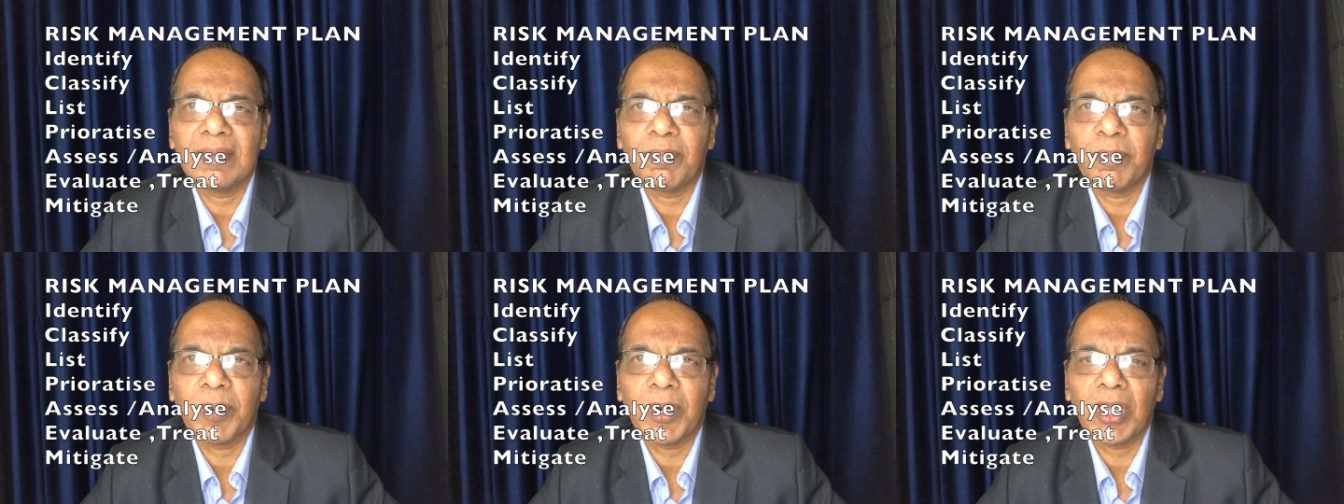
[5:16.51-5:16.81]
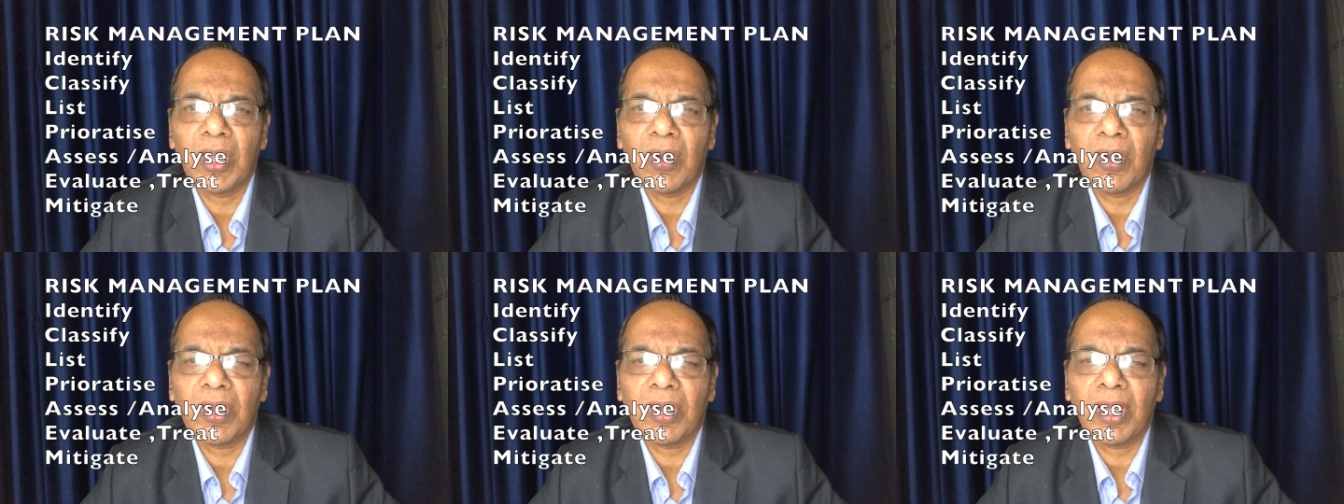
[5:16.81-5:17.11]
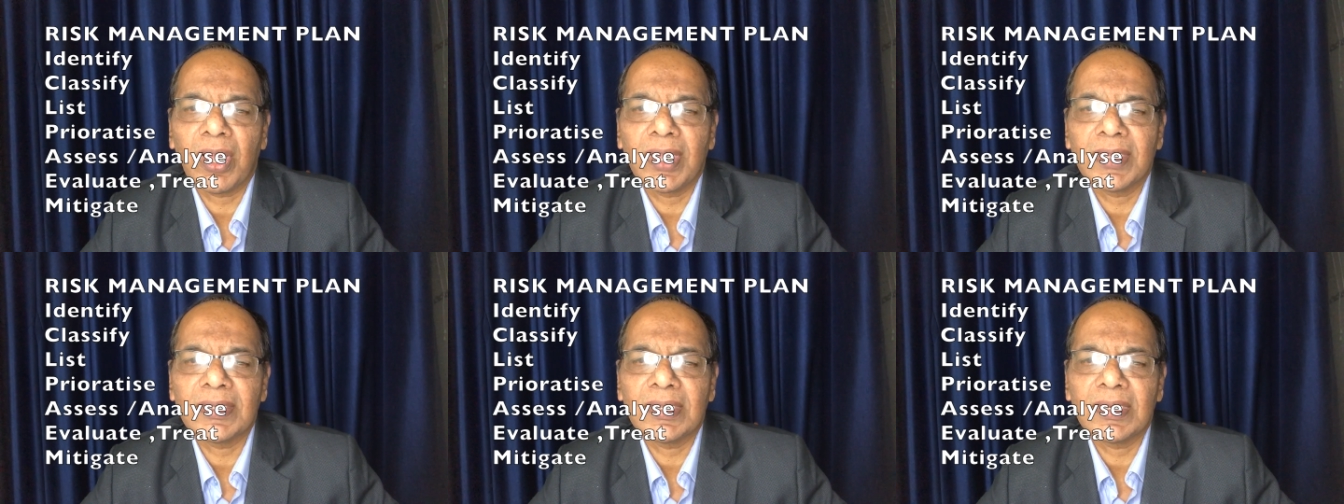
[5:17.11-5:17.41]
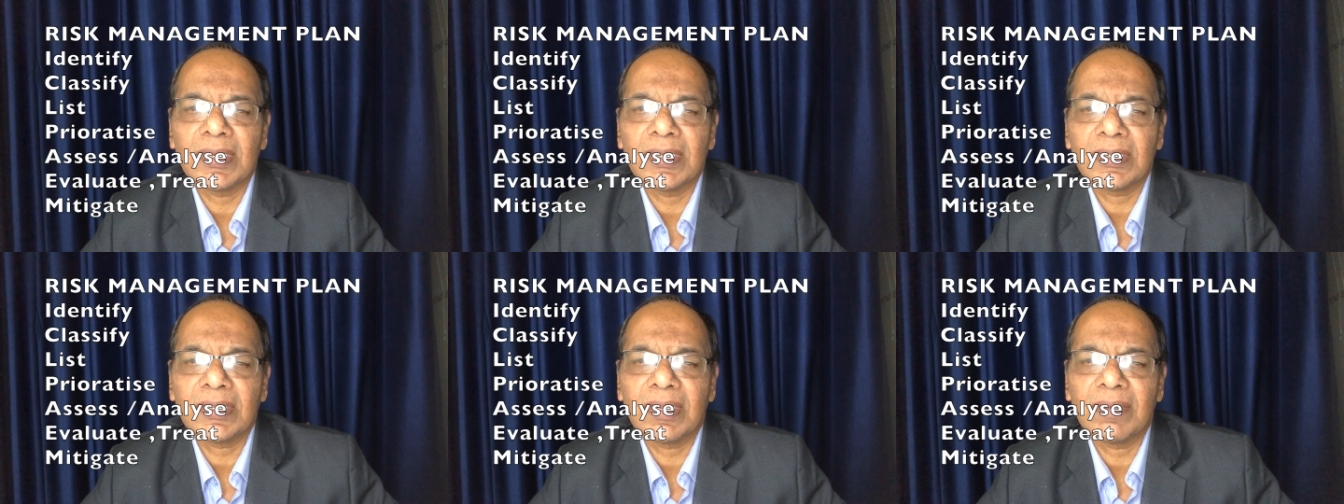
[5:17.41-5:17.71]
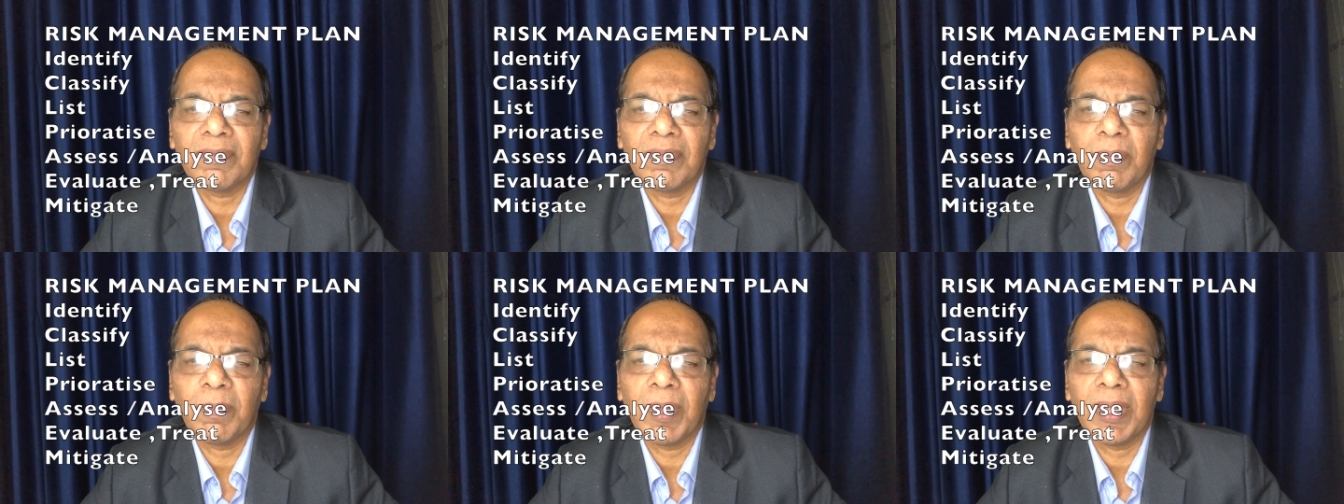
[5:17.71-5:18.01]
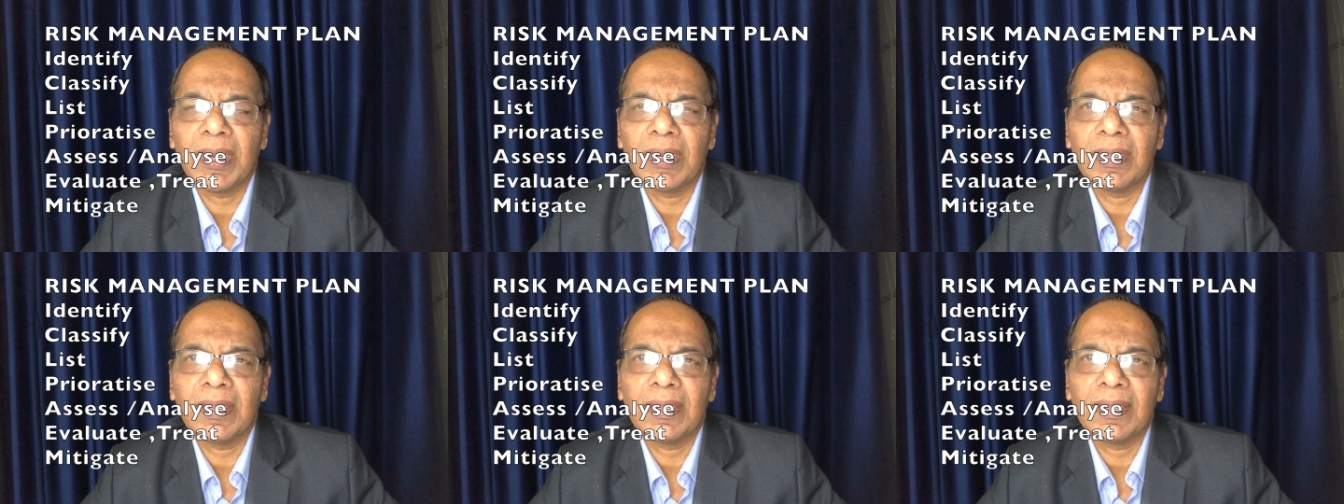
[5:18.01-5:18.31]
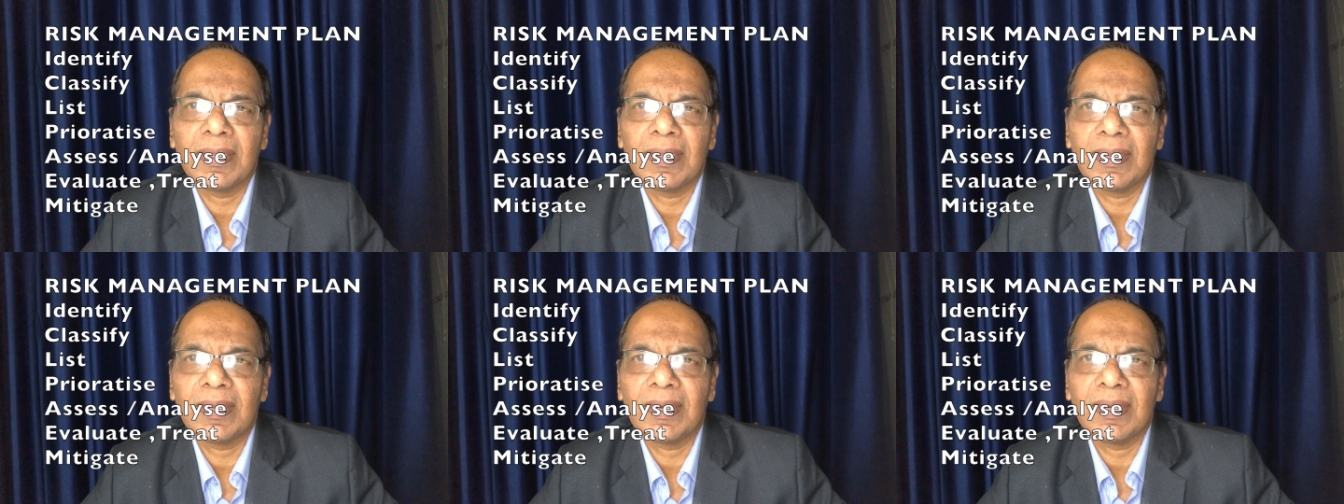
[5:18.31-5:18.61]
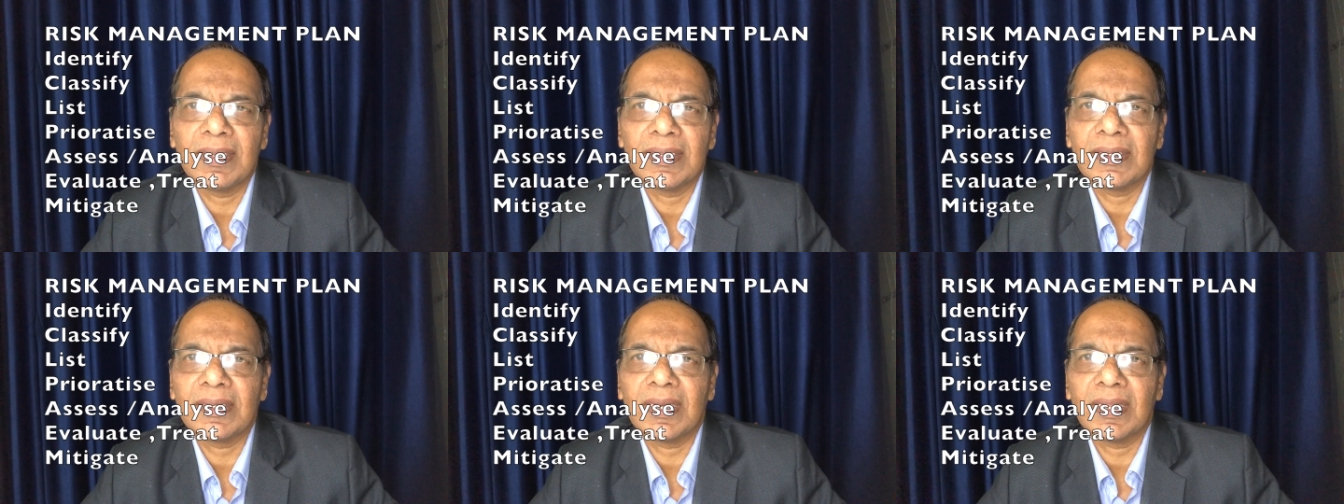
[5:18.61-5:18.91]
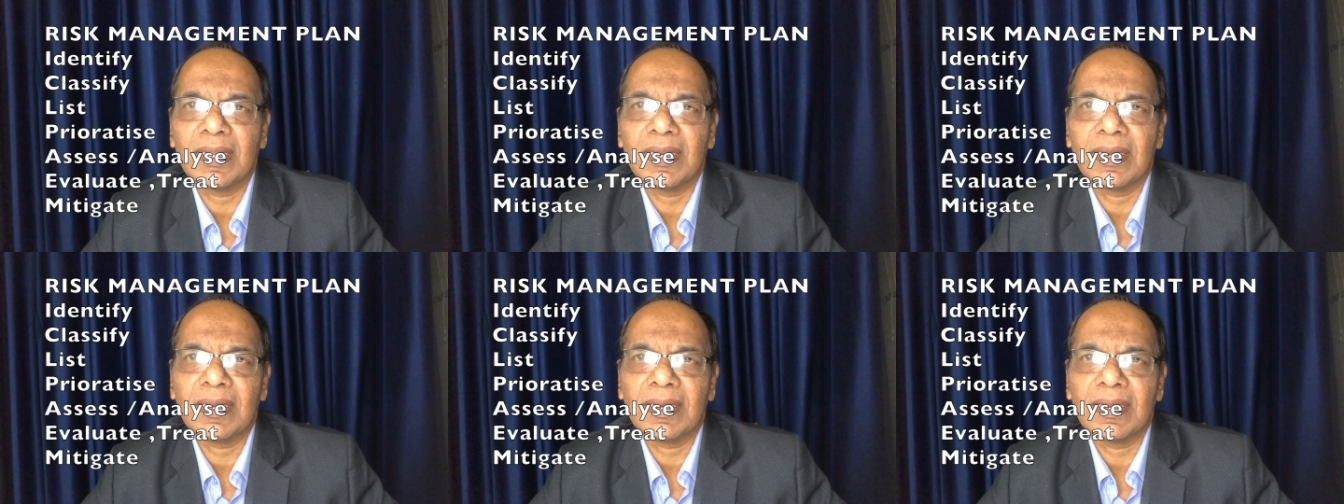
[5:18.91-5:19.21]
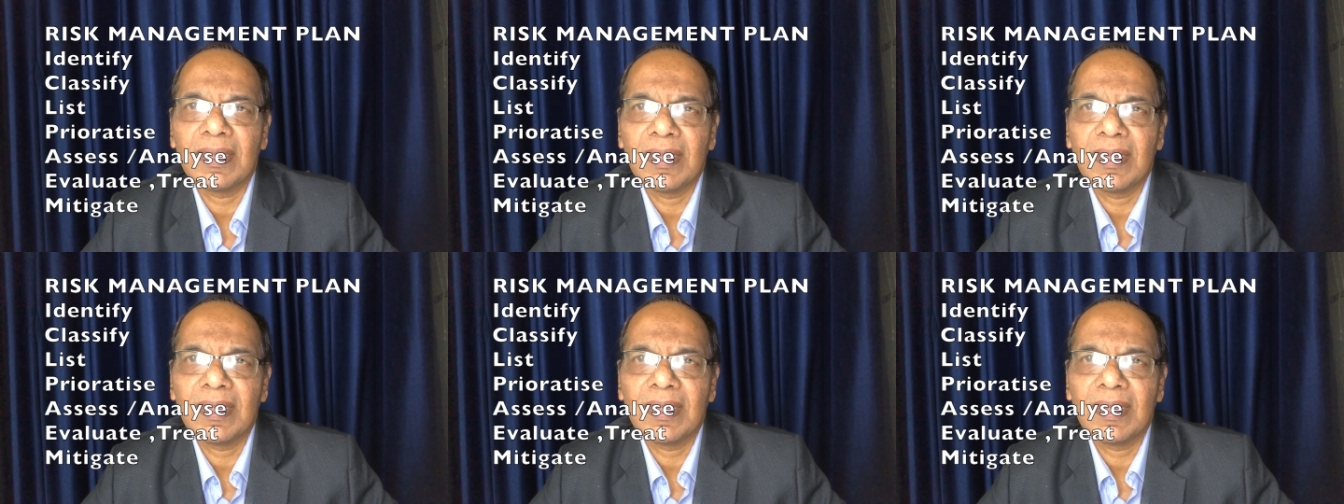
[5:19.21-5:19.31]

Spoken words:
prioritize the risk by listing it.